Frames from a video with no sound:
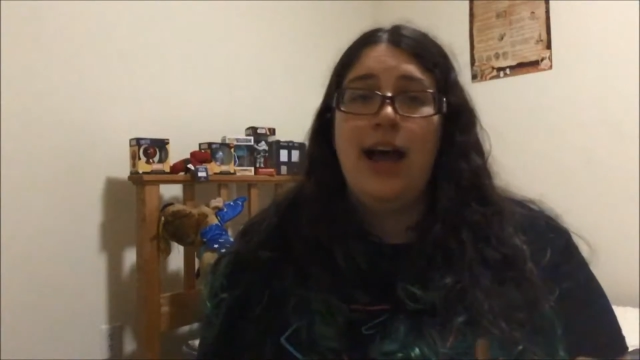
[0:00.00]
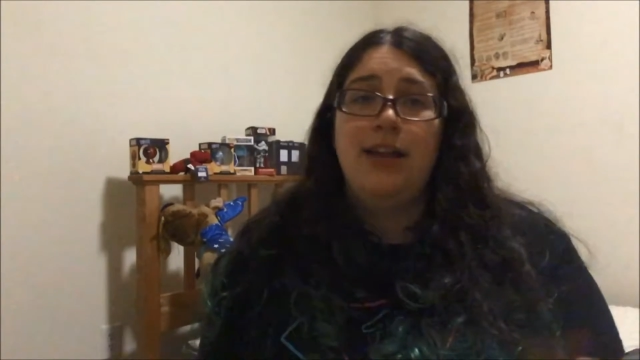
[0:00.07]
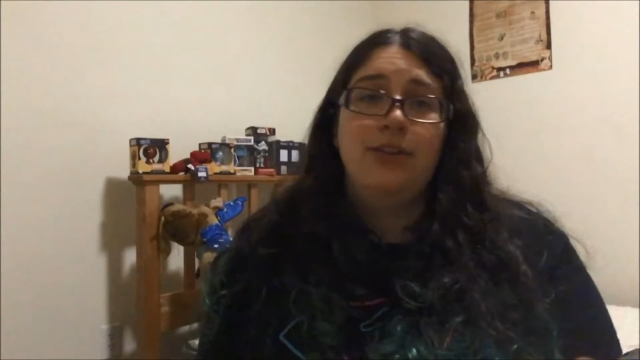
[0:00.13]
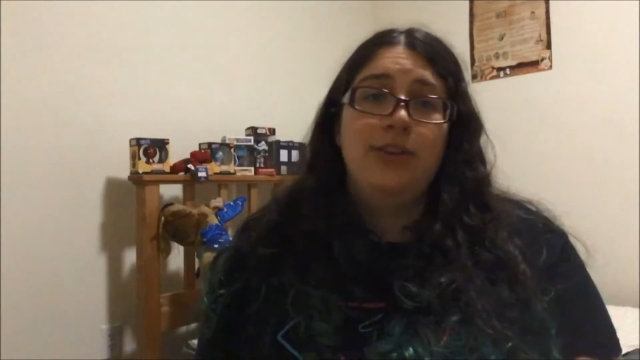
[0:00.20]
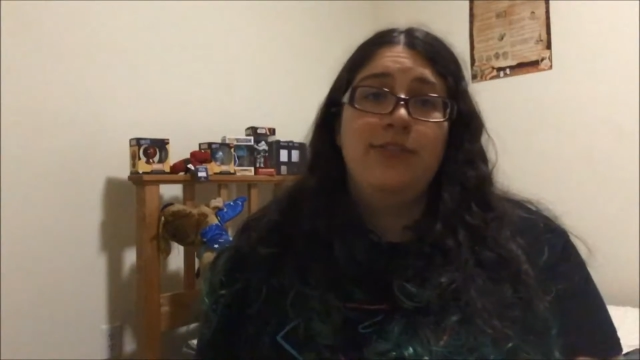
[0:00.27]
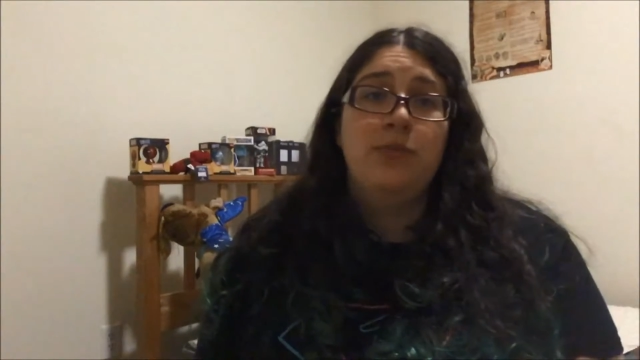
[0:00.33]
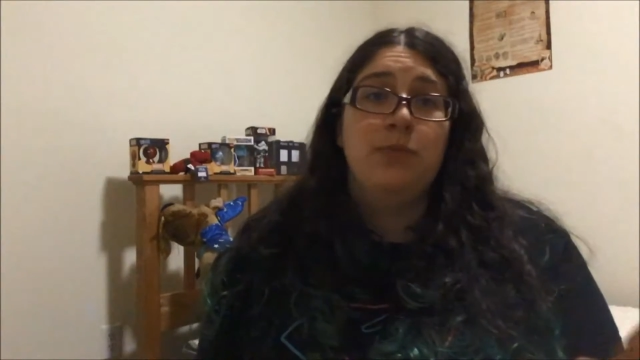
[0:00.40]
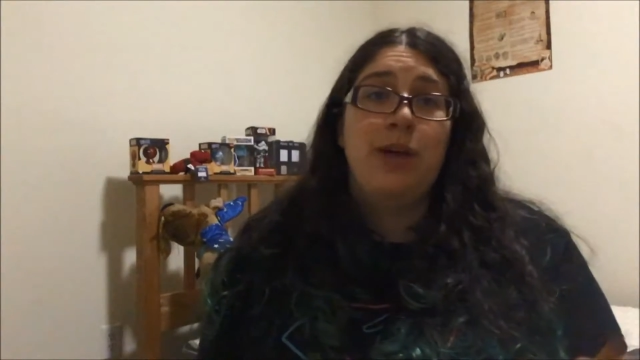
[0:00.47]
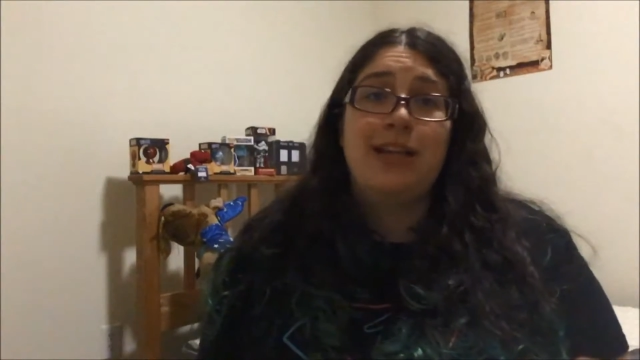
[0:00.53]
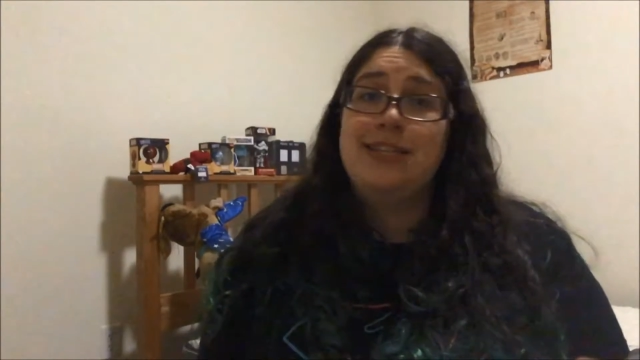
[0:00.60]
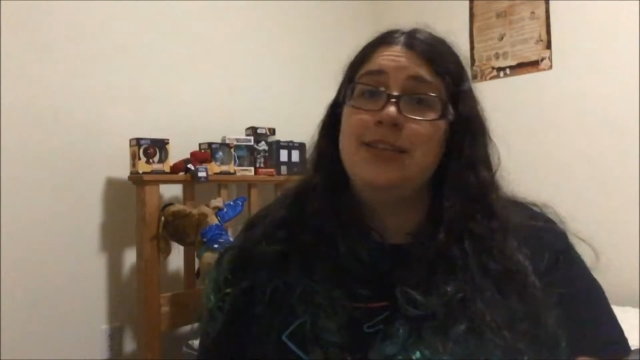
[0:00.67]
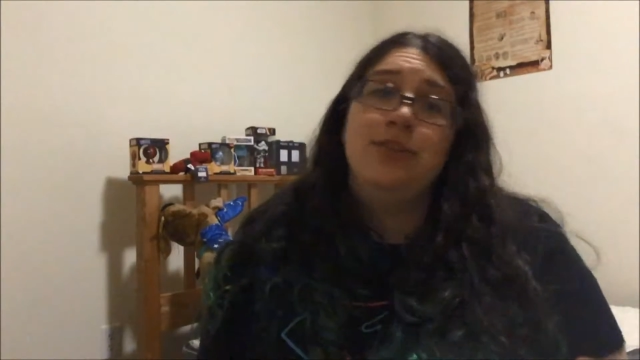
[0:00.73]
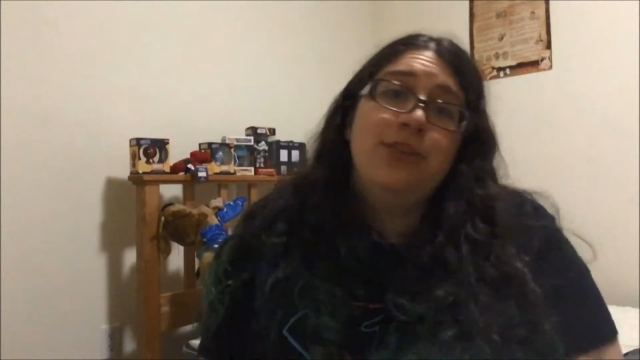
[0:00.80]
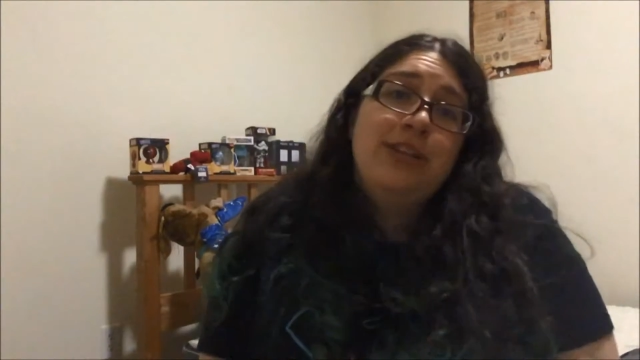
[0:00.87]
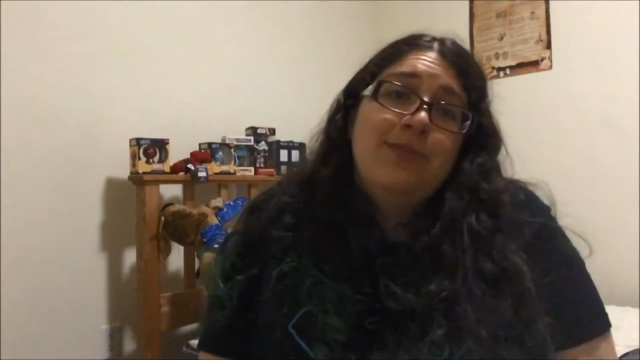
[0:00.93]
I
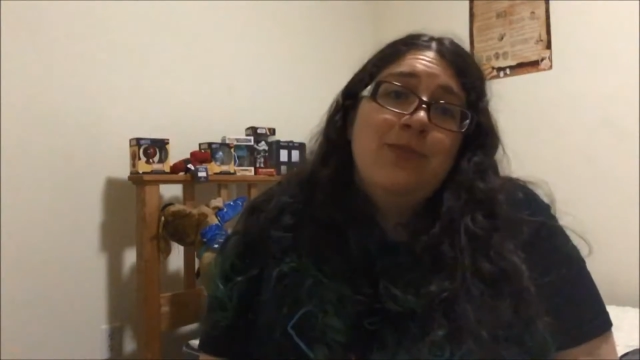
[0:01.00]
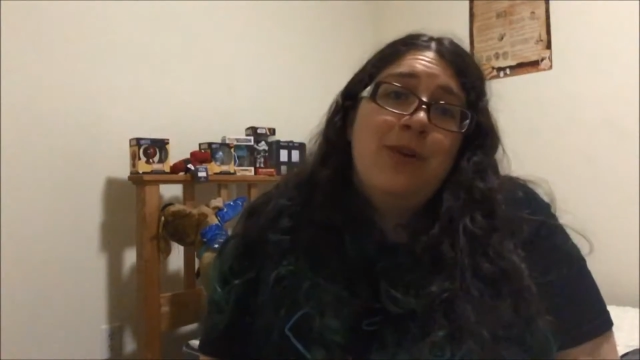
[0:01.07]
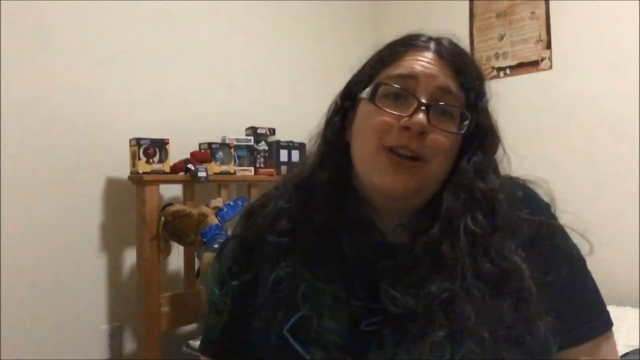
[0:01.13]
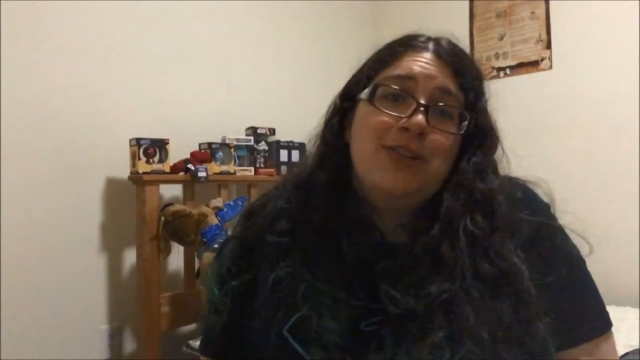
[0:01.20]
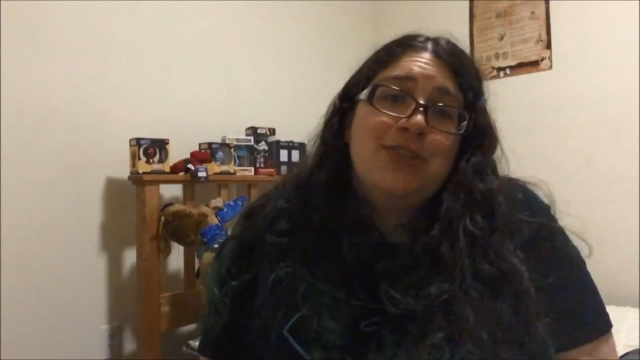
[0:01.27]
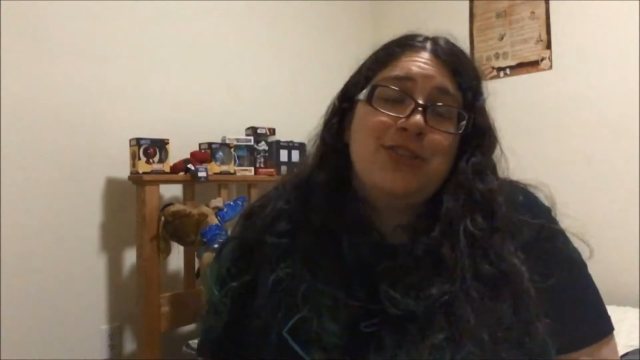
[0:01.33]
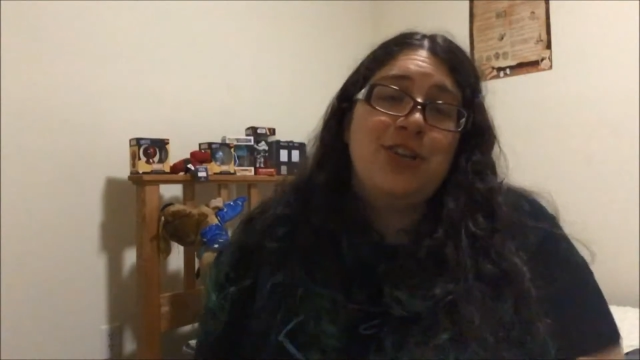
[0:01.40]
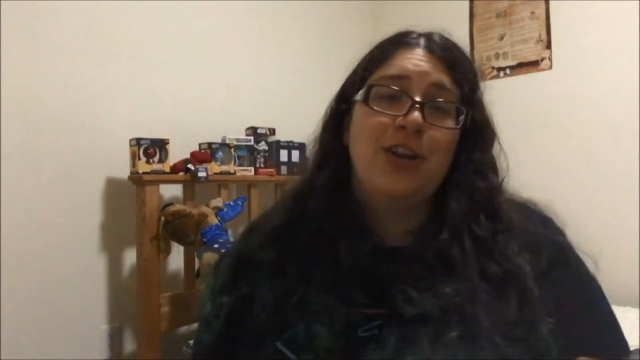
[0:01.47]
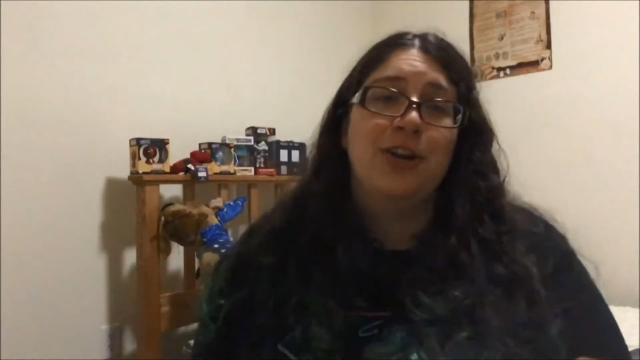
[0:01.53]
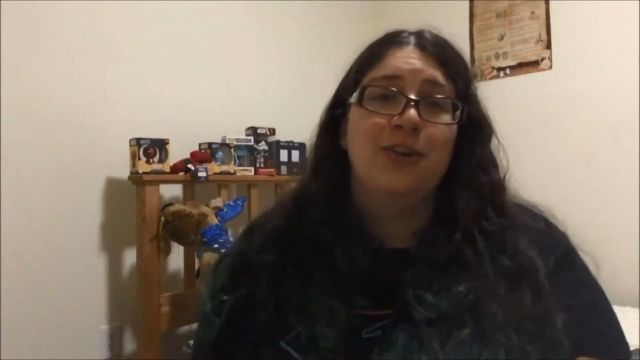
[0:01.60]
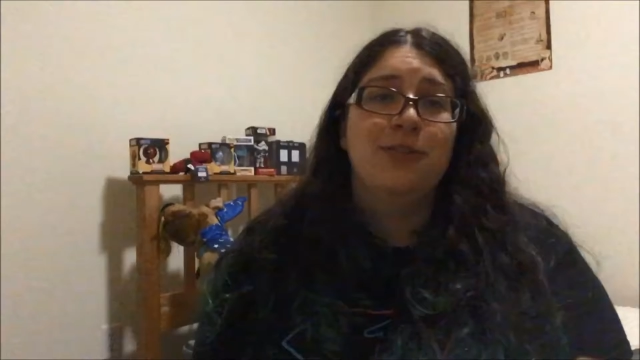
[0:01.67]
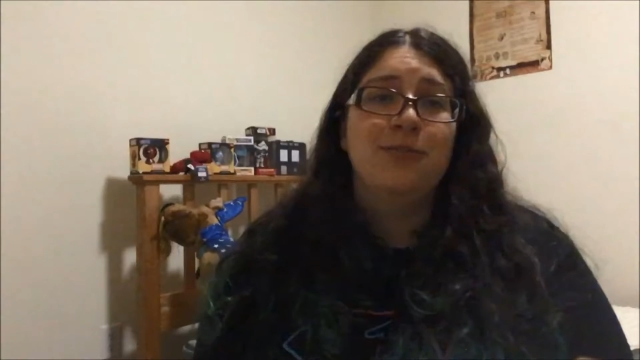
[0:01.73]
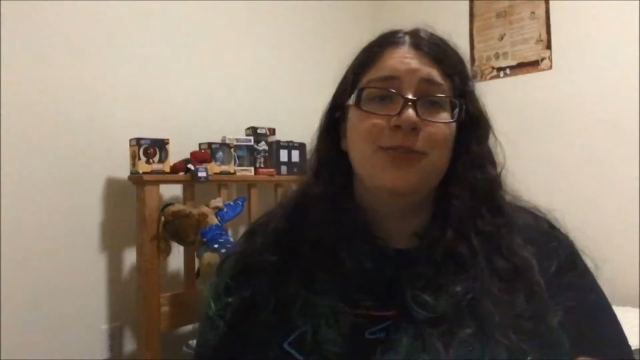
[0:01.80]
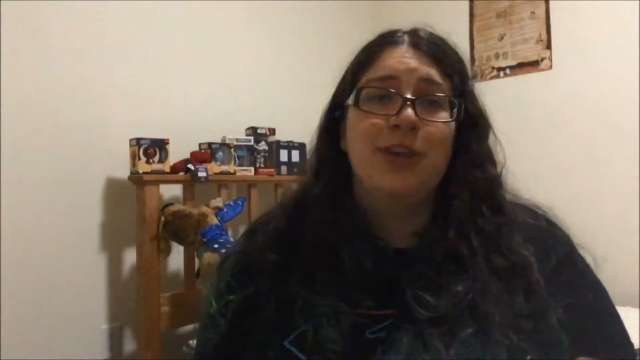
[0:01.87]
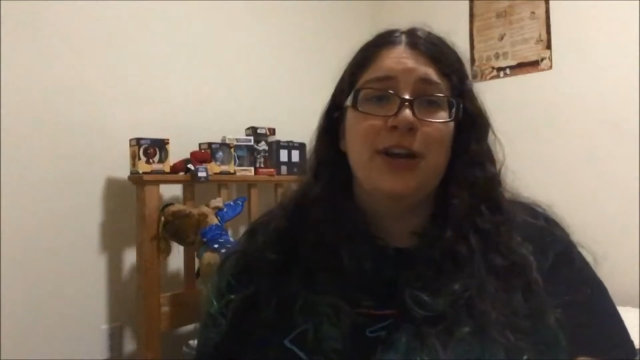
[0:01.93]
still don't even watch the
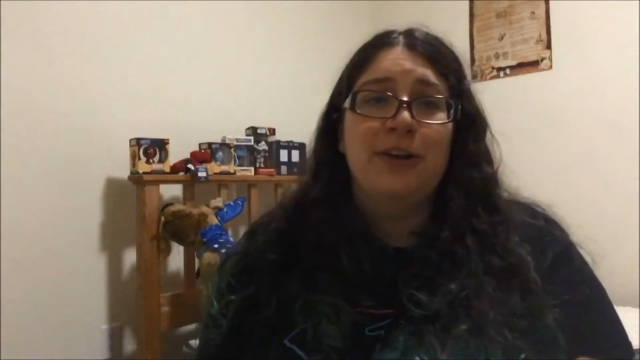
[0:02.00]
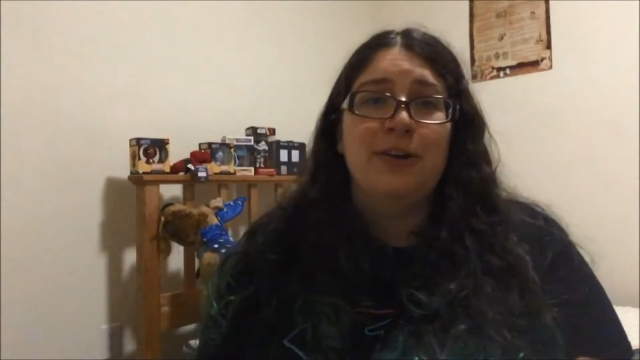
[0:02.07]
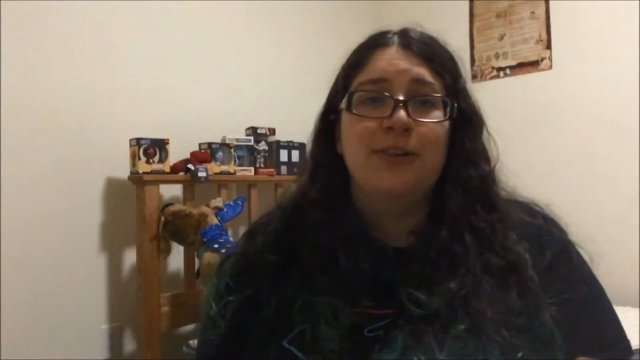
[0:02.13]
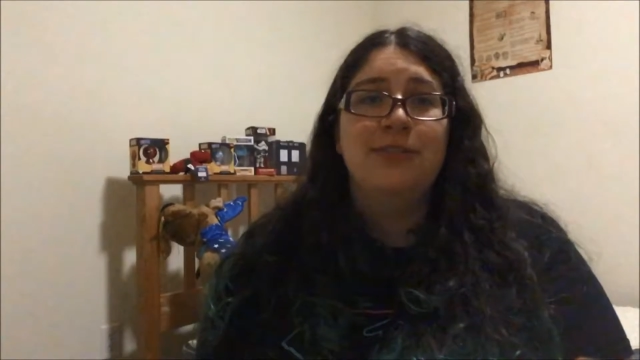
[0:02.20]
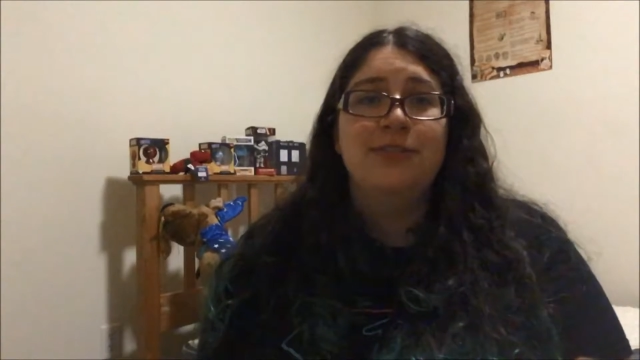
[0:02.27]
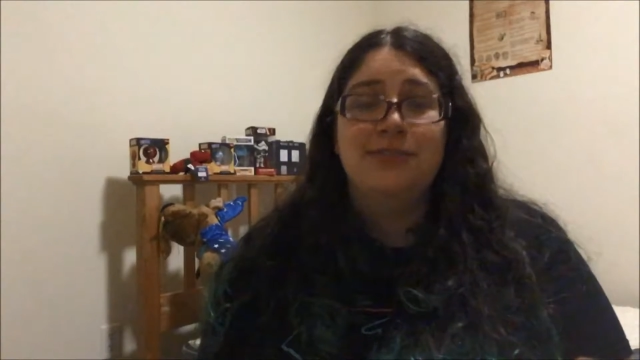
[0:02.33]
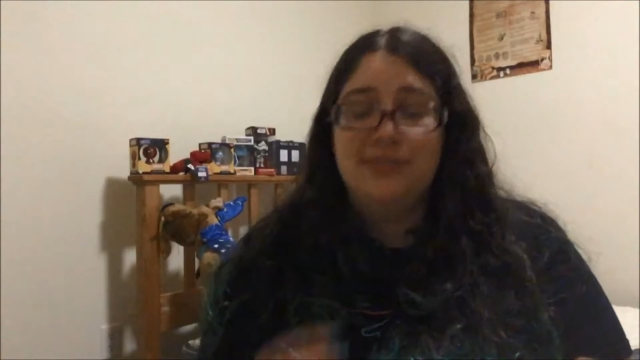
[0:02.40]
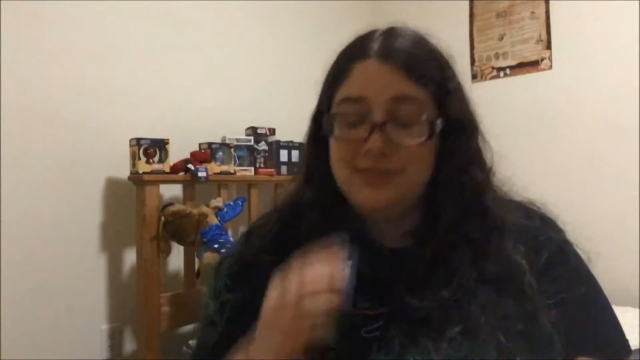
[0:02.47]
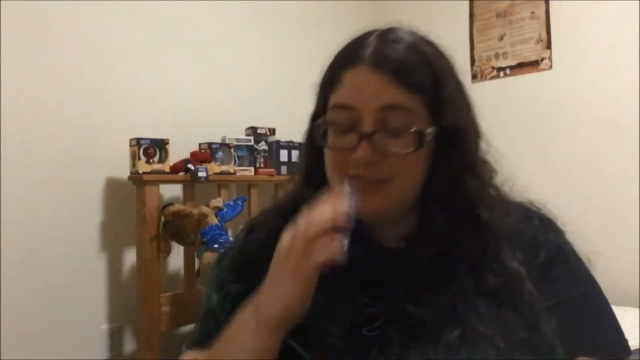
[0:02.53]
show, though